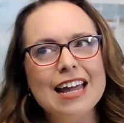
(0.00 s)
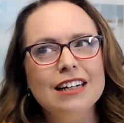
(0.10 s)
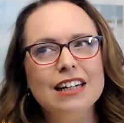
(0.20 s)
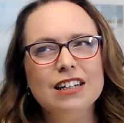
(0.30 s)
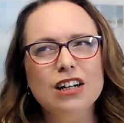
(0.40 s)

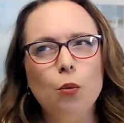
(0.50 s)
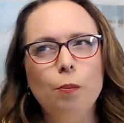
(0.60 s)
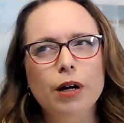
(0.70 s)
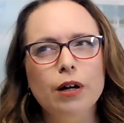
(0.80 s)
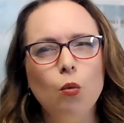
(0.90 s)
And can go,
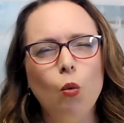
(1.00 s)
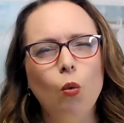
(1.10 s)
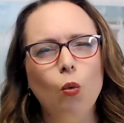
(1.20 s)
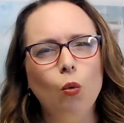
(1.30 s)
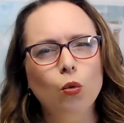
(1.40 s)
but
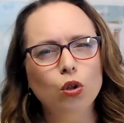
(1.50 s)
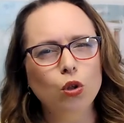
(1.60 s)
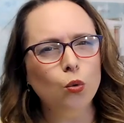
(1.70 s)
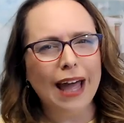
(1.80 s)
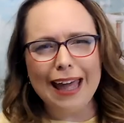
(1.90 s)

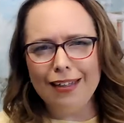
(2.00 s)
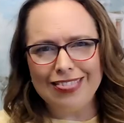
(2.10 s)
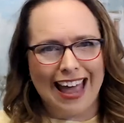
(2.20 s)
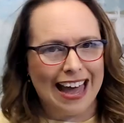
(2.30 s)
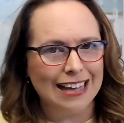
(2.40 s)
you
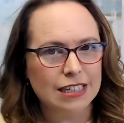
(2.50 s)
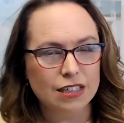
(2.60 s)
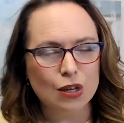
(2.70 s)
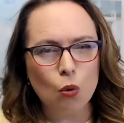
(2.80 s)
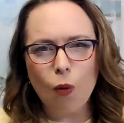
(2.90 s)
hate that,
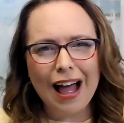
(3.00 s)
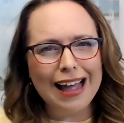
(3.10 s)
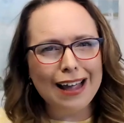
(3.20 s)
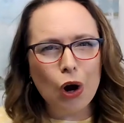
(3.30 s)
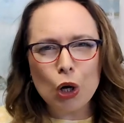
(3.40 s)
so
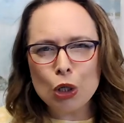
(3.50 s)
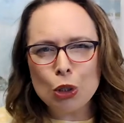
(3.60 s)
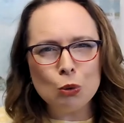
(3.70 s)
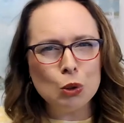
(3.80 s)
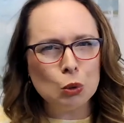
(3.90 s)
why are
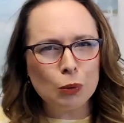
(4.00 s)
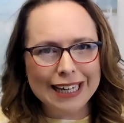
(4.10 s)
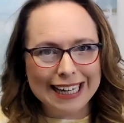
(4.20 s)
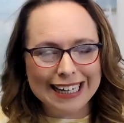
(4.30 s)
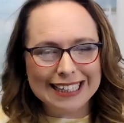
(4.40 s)
you
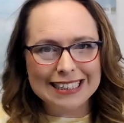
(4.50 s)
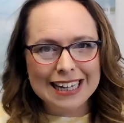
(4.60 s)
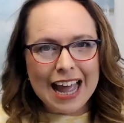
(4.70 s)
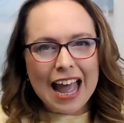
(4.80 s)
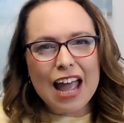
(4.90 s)
doing it?
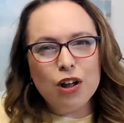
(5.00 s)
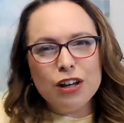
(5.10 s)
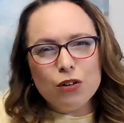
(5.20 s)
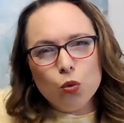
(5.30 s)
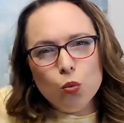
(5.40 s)

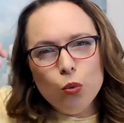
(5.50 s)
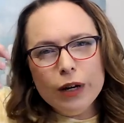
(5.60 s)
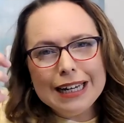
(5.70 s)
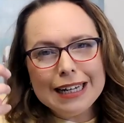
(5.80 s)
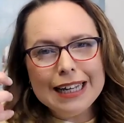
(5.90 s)
And it can
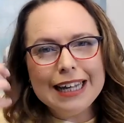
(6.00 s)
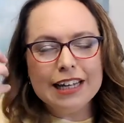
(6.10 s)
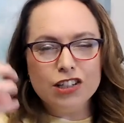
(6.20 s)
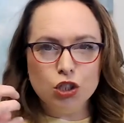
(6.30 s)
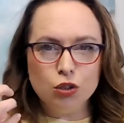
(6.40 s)
really
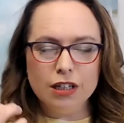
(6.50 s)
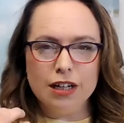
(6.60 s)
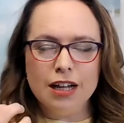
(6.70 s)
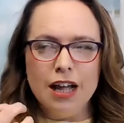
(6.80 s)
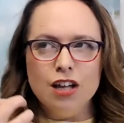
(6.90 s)
get you
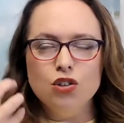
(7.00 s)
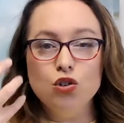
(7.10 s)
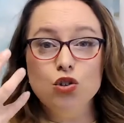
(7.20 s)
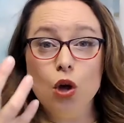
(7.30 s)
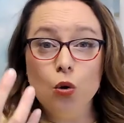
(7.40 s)
to
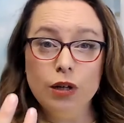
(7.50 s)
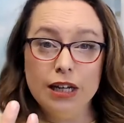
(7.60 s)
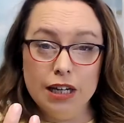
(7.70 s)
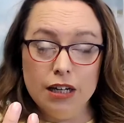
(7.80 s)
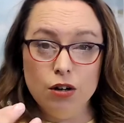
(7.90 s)
zone
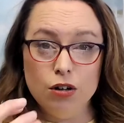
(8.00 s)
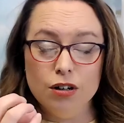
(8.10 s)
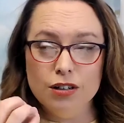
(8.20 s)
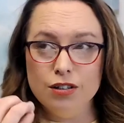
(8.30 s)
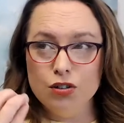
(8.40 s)
in,
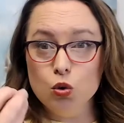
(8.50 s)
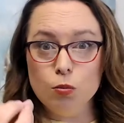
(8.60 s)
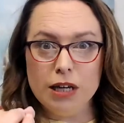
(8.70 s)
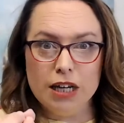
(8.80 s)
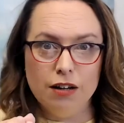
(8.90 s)
or
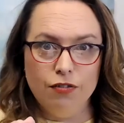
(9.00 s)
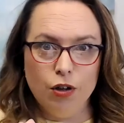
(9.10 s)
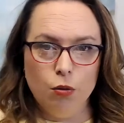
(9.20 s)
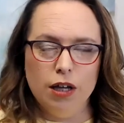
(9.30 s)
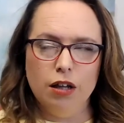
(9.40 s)
zoom in, if
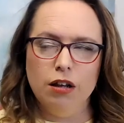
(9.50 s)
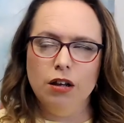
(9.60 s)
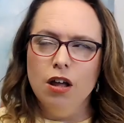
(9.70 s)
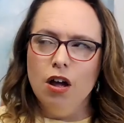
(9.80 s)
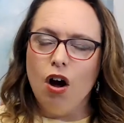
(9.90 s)
you
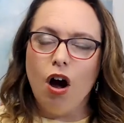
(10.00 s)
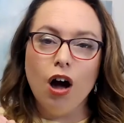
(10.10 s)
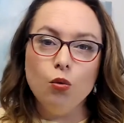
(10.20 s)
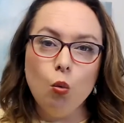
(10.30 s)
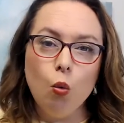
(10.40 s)
will,
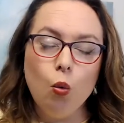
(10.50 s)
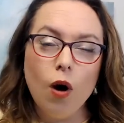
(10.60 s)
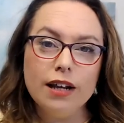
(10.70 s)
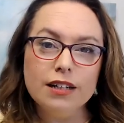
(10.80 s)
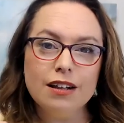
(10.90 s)
on
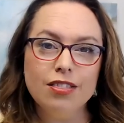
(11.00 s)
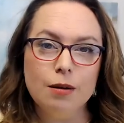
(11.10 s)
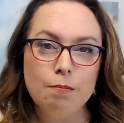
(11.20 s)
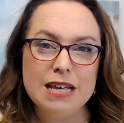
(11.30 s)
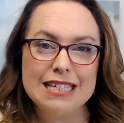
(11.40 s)
what
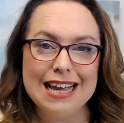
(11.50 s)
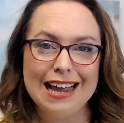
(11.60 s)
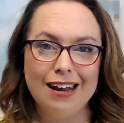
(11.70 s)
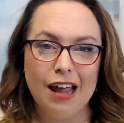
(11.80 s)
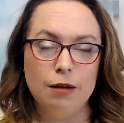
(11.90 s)
the
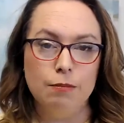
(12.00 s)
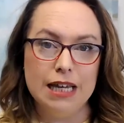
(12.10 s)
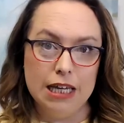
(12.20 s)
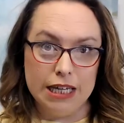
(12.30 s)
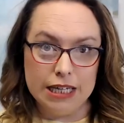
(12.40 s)

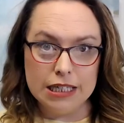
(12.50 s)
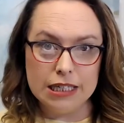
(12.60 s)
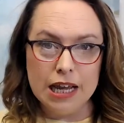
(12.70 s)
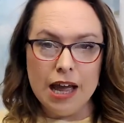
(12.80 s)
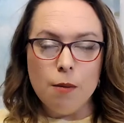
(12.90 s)
misalignment
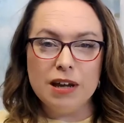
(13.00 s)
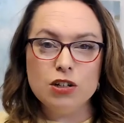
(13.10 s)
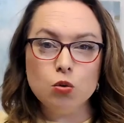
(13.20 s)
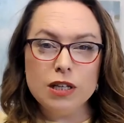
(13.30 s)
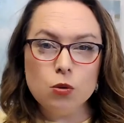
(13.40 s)
is.
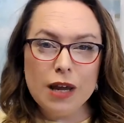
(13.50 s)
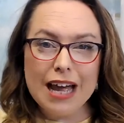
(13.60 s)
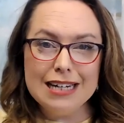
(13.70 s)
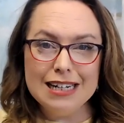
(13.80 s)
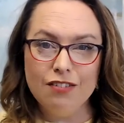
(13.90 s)
Because once we
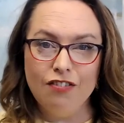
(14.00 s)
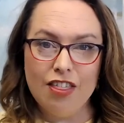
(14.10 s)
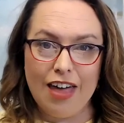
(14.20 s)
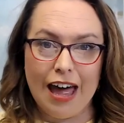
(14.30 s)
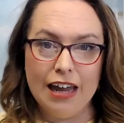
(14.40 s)

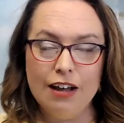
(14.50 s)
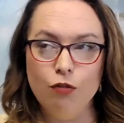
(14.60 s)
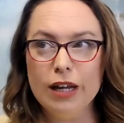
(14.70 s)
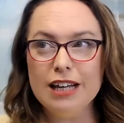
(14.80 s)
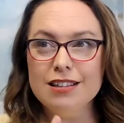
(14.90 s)
identify that,
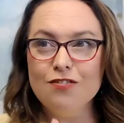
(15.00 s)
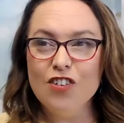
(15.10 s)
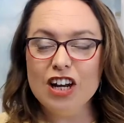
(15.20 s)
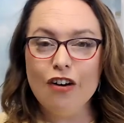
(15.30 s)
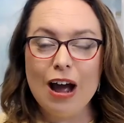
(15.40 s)
if we can
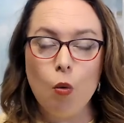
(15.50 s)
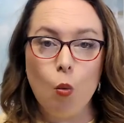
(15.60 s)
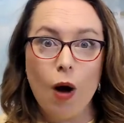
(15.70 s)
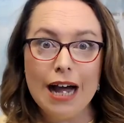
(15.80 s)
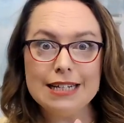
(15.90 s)
figure out
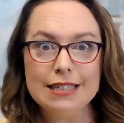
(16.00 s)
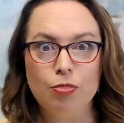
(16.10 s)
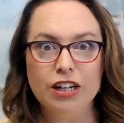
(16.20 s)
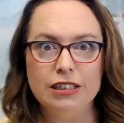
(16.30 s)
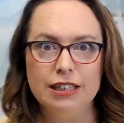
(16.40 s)
why
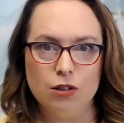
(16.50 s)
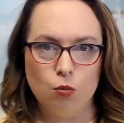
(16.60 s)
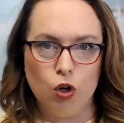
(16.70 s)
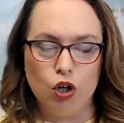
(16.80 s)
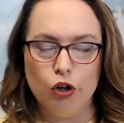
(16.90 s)
something
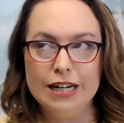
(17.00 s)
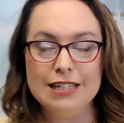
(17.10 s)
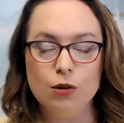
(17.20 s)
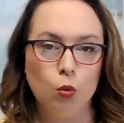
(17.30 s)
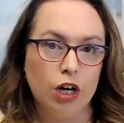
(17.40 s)
doesn't work or
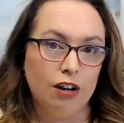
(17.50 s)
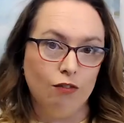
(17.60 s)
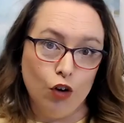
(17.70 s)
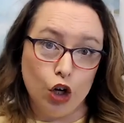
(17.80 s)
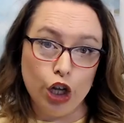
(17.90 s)
isn't
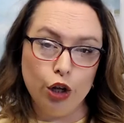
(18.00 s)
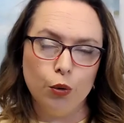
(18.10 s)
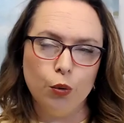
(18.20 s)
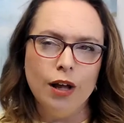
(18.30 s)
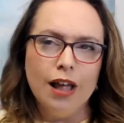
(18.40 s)
working for
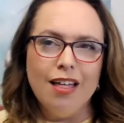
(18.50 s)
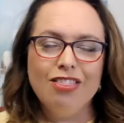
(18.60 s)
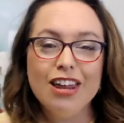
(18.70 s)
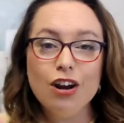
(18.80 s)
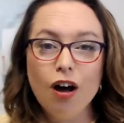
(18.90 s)
you,
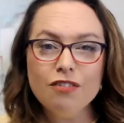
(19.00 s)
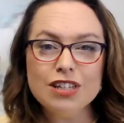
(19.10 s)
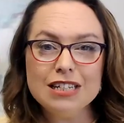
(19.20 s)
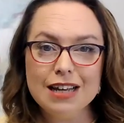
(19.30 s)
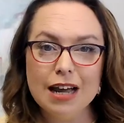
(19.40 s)
then
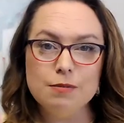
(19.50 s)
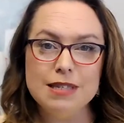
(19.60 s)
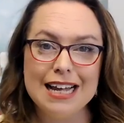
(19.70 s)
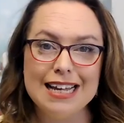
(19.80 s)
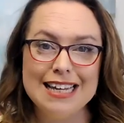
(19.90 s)
oftentimes
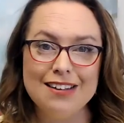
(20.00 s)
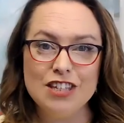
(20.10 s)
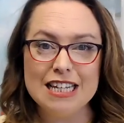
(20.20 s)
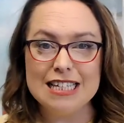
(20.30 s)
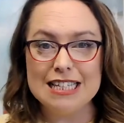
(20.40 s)
that
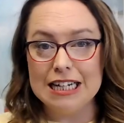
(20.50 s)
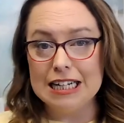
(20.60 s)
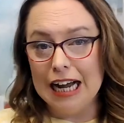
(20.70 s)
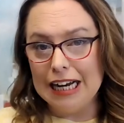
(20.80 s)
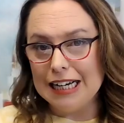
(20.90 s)
gives us the
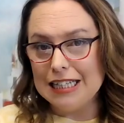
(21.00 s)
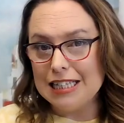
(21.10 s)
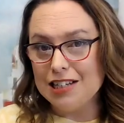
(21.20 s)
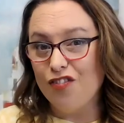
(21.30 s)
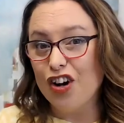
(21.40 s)

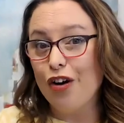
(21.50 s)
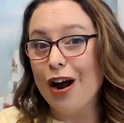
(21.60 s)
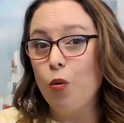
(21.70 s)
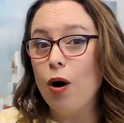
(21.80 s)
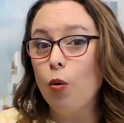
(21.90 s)
guidance to figure
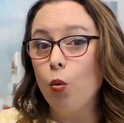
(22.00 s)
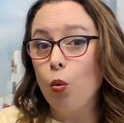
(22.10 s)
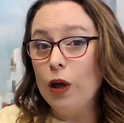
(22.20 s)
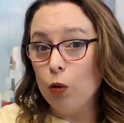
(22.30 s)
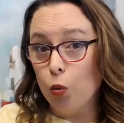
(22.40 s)
out what
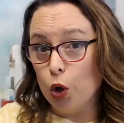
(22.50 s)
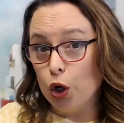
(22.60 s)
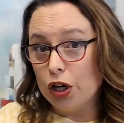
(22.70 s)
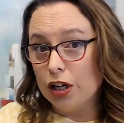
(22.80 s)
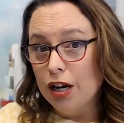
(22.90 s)
will
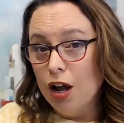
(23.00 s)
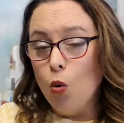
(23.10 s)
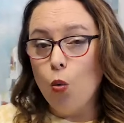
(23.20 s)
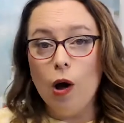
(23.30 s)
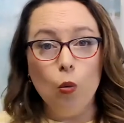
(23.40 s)
work,
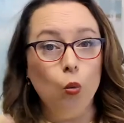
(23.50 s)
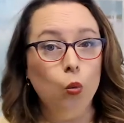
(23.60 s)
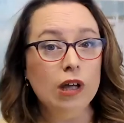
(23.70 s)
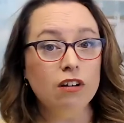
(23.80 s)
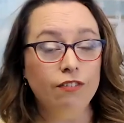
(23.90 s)
what
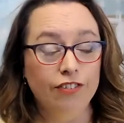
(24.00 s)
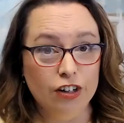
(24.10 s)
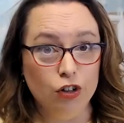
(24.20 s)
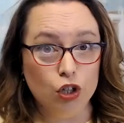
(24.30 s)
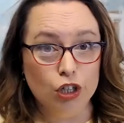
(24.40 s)
will
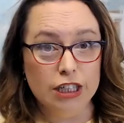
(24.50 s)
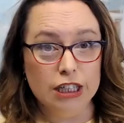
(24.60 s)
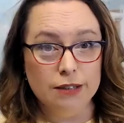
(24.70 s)
feel good.